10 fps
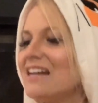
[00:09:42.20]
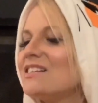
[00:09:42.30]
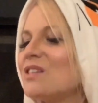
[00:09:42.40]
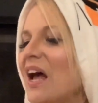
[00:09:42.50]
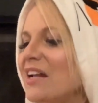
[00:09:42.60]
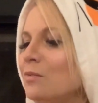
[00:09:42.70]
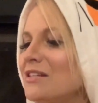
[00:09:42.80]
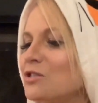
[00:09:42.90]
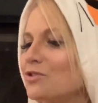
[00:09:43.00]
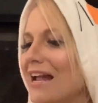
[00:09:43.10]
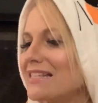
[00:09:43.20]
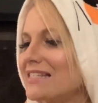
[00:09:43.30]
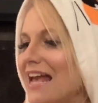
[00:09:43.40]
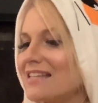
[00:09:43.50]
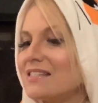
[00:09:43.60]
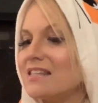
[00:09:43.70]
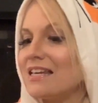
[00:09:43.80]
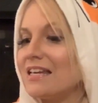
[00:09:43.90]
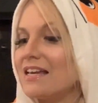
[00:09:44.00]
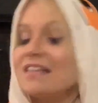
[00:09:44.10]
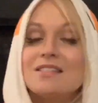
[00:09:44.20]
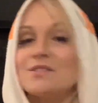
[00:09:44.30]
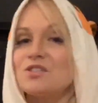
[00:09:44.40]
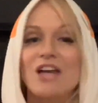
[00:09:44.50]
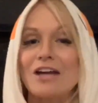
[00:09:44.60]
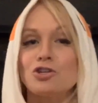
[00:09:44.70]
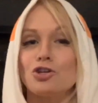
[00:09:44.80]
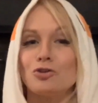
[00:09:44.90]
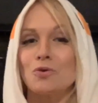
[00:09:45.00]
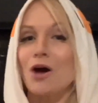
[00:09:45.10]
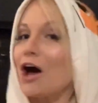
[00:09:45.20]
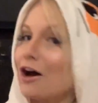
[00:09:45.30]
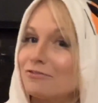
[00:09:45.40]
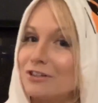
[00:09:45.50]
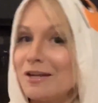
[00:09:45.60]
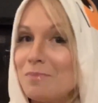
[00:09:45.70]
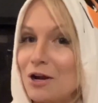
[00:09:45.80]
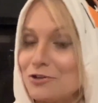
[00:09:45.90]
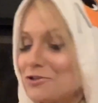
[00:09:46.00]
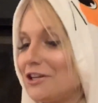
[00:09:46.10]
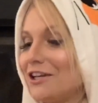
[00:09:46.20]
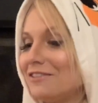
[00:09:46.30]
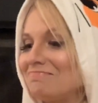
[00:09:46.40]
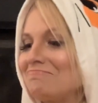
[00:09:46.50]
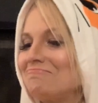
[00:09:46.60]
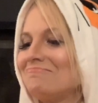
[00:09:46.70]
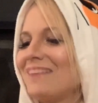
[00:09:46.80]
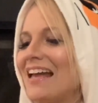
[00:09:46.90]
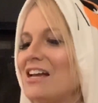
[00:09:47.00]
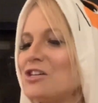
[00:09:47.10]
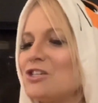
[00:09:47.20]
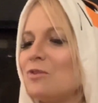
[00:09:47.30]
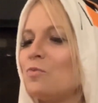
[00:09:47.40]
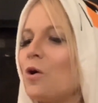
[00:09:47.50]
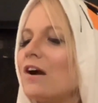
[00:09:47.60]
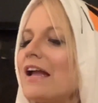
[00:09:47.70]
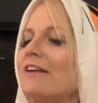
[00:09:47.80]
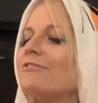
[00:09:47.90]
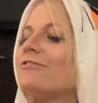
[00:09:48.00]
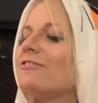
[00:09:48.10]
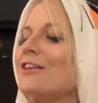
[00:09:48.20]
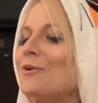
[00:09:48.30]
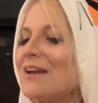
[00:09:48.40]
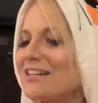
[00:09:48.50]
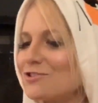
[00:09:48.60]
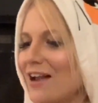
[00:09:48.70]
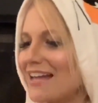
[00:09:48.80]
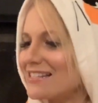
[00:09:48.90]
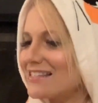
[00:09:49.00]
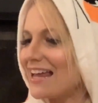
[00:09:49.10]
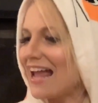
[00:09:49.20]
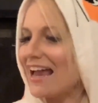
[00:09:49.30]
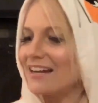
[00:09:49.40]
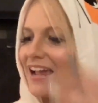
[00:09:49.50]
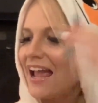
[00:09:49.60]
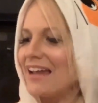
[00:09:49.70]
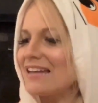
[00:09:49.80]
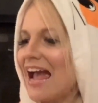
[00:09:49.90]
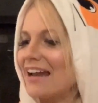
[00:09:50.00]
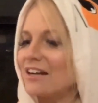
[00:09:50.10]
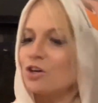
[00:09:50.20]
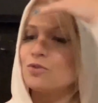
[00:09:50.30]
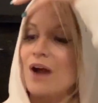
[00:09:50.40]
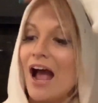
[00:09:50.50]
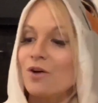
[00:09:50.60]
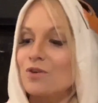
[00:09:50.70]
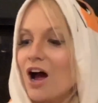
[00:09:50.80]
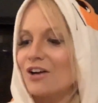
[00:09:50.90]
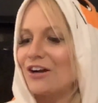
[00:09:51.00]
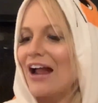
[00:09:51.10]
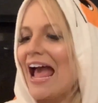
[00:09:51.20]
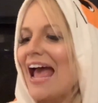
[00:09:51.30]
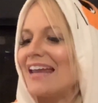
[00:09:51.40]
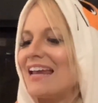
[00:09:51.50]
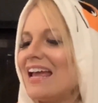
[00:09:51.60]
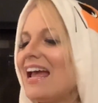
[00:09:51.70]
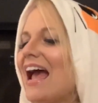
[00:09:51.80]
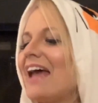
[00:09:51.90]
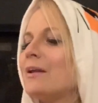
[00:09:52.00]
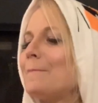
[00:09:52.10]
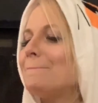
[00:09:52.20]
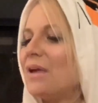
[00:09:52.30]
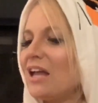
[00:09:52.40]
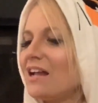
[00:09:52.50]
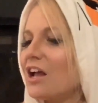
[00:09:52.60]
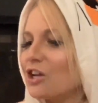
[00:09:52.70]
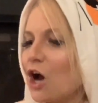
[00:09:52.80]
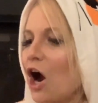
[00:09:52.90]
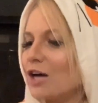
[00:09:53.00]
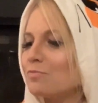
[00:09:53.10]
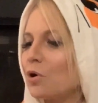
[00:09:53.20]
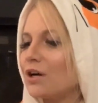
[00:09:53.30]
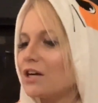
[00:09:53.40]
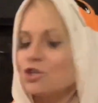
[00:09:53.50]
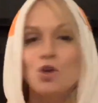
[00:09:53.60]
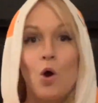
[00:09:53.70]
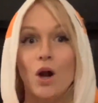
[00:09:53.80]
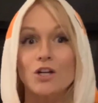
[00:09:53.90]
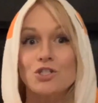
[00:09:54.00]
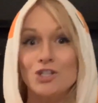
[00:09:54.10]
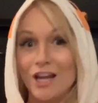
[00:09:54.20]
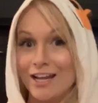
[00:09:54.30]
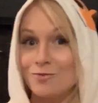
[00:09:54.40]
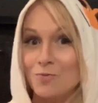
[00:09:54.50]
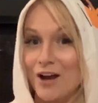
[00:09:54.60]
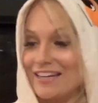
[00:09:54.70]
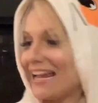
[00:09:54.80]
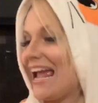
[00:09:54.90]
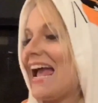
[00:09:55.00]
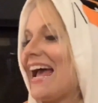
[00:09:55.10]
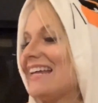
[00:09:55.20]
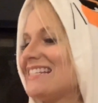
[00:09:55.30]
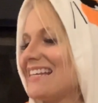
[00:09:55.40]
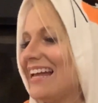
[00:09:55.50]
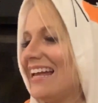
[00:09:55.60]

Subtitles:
Saya was dressed as the Statue of Liberty. She wore a flowing dress that had a crown on her head and a big cardboard torch in one hand.